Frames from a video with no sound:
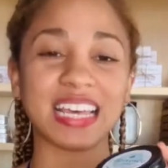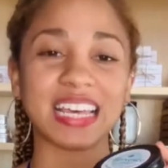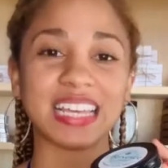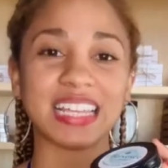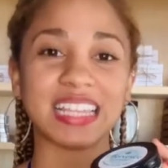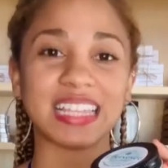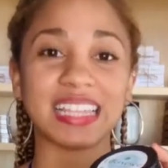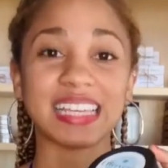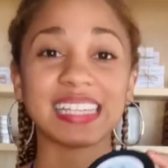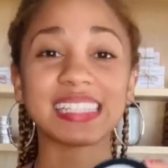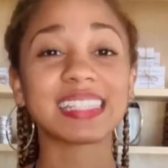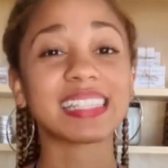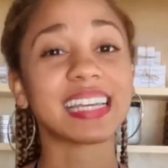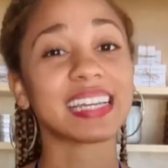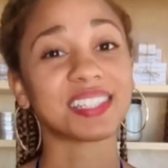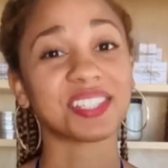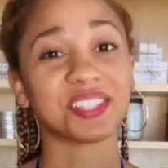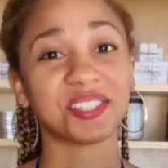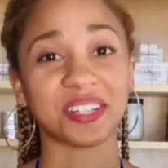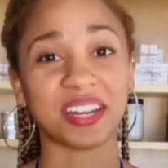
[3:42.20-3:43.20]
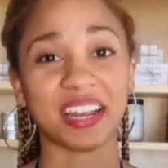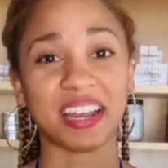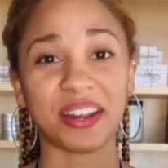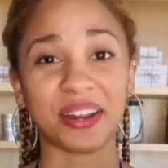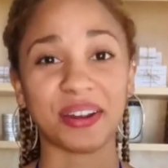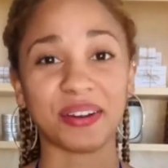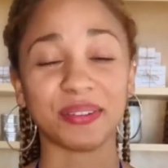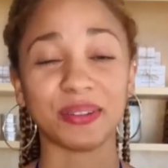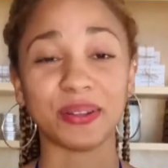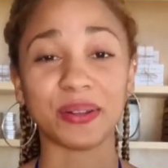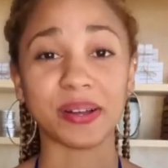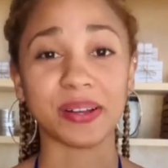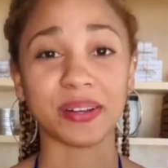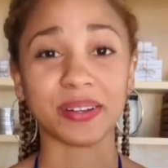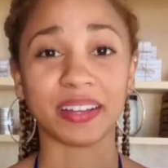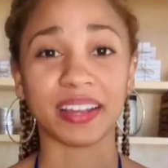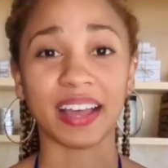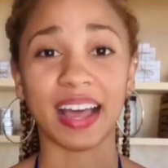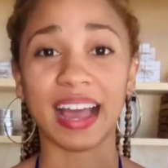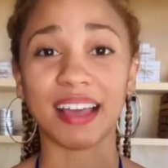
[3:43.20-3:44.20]
this stays in your hair long.
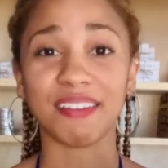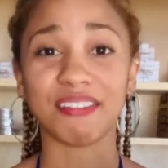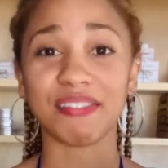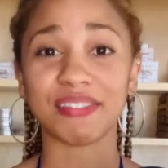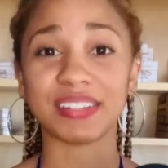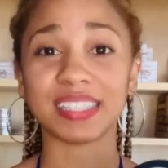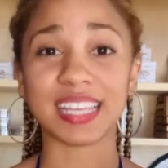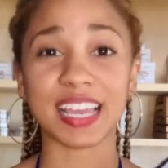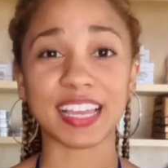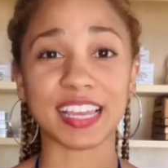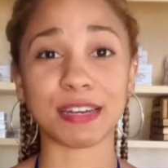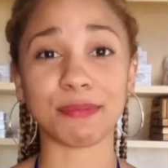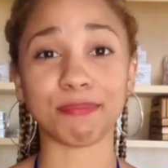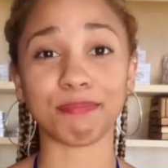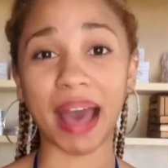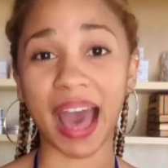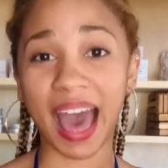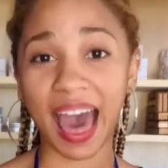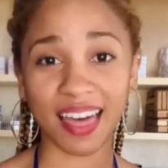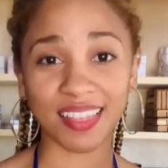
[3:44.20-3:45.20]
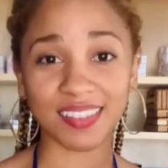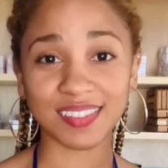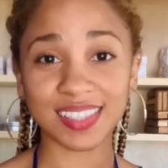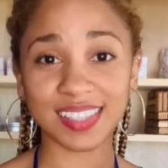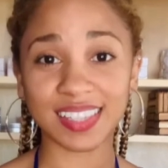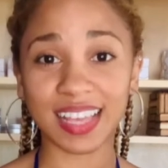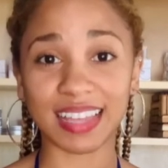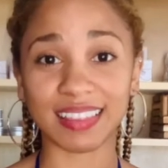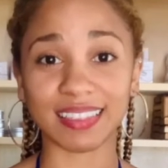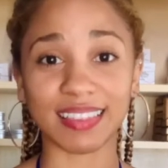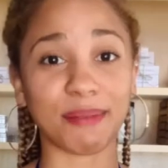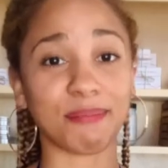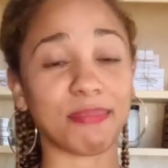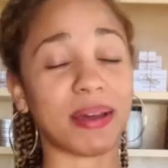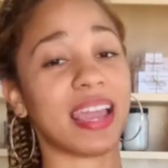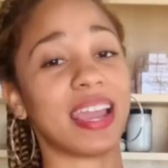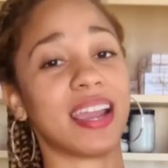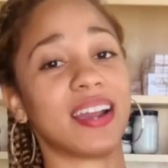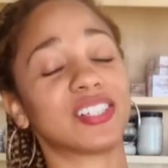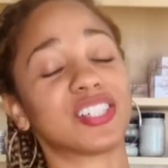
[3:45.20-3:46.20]
I've even taken baths and let my
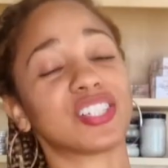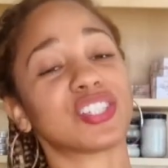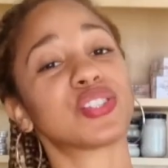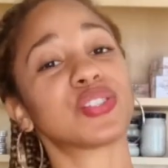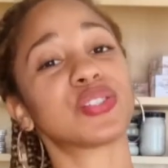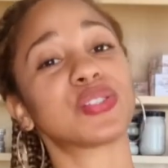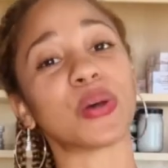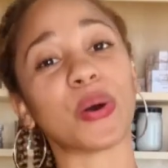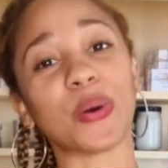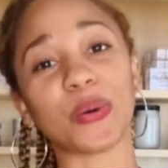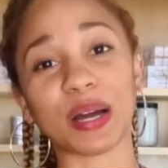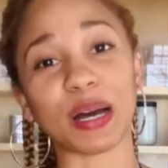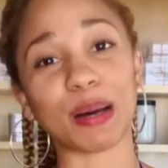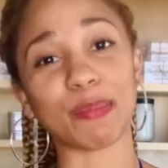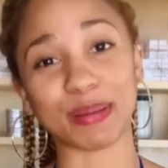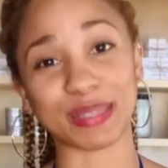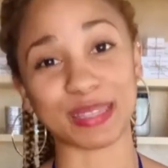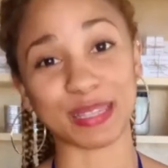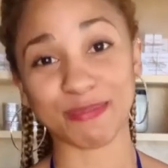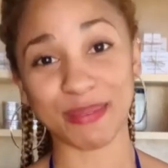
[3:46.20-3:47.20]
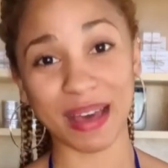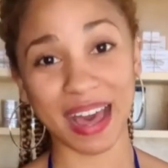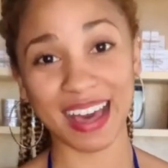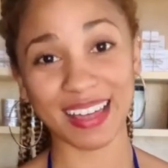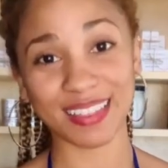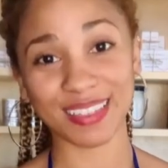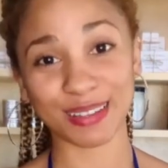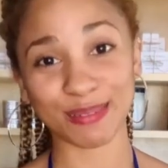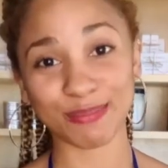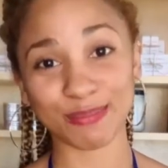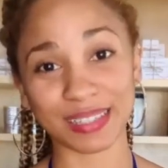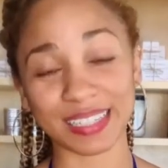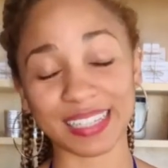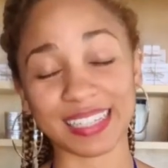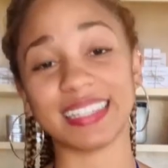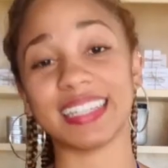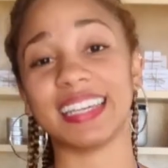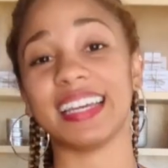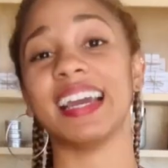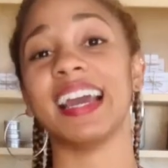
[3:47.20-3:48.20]
hair just soak up in the bath
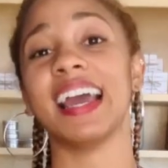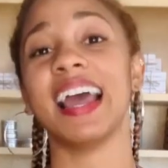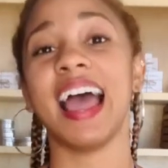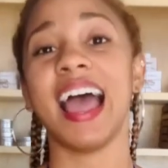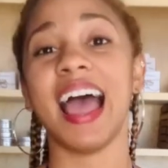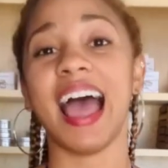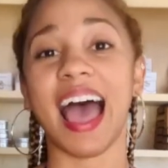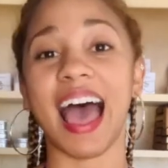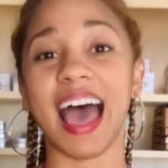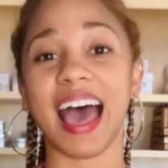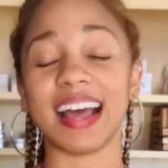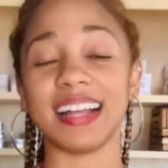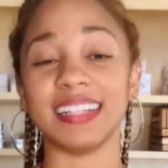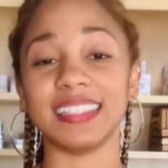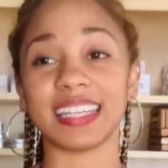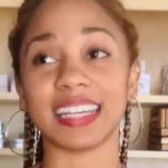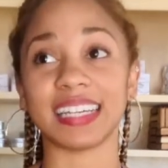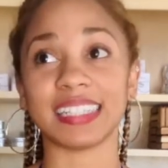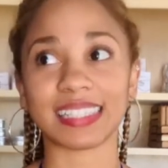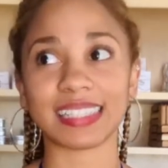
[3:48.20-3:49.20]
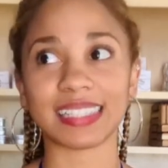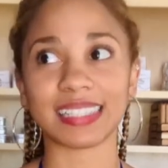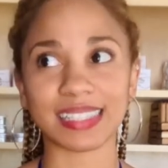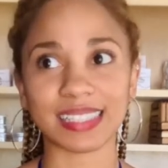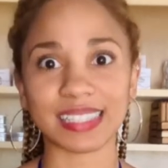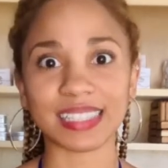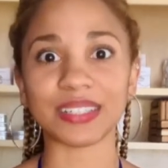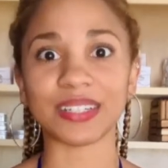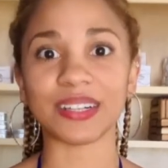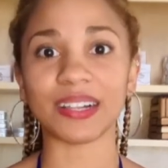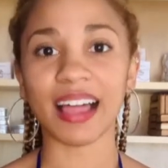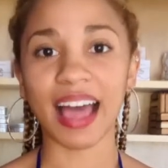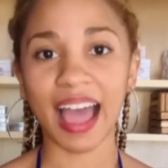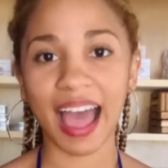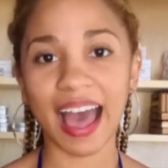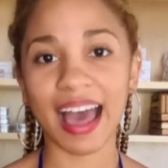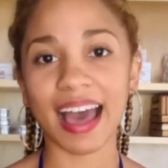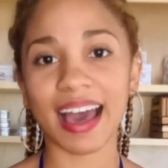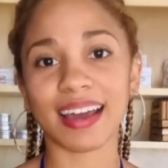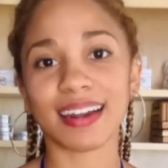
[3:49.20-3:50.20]
completely, and it still
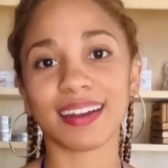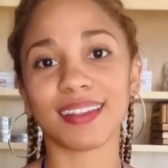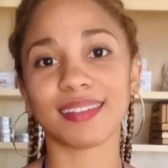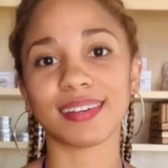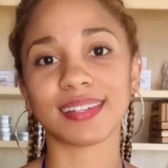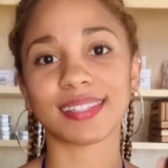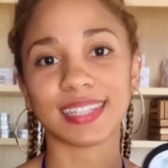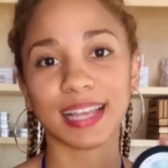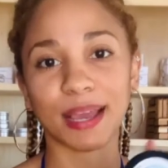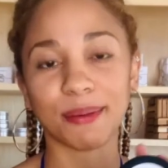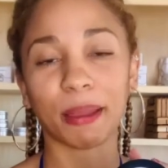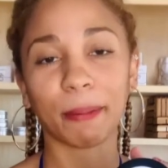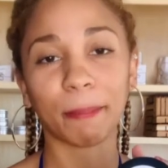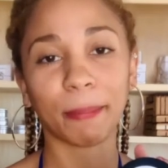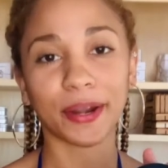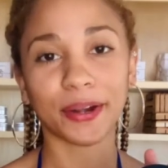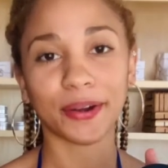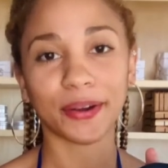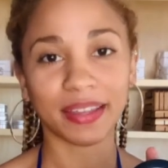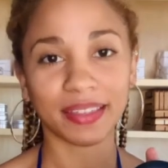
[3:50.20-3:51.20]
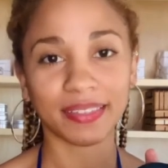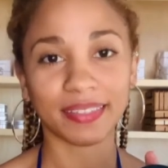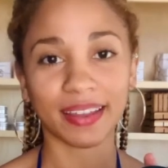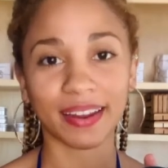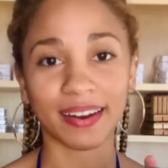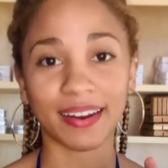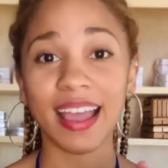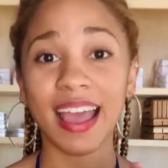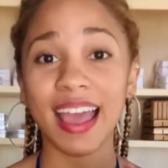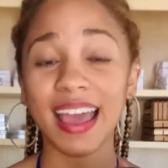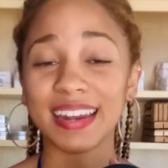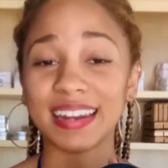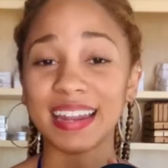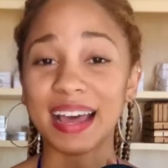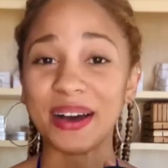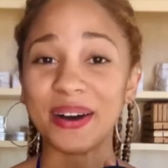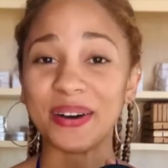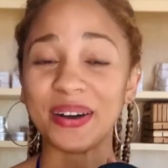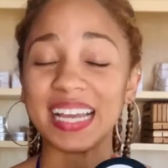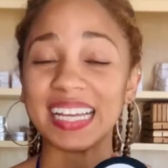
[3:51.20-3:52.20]
had the shea butter in there.
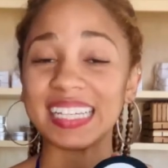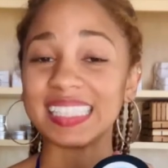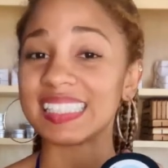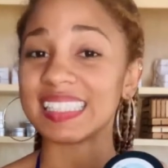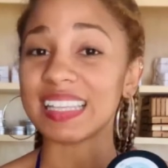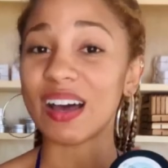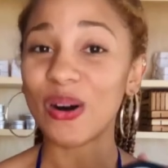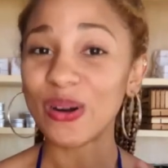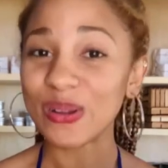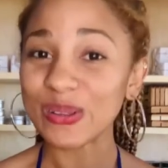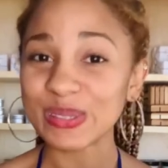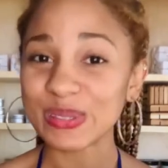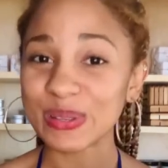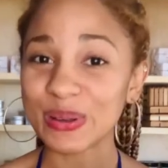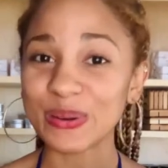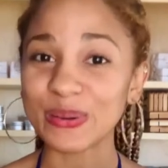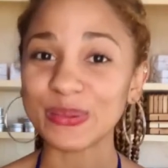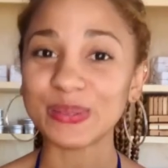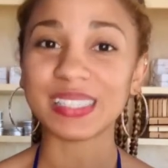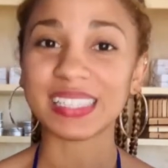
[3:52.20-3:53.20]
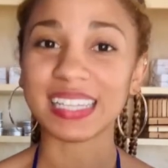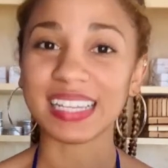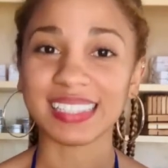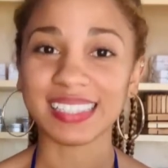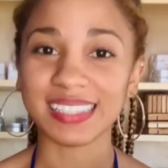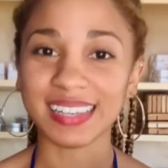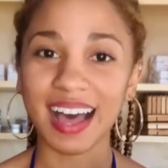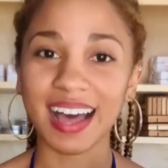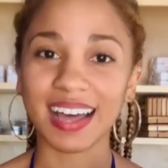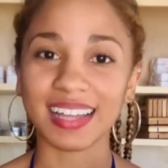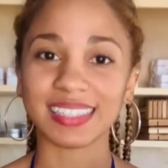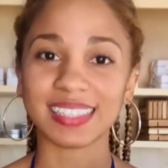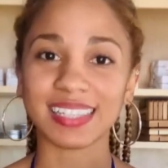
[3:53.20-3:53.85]
Now, it also does not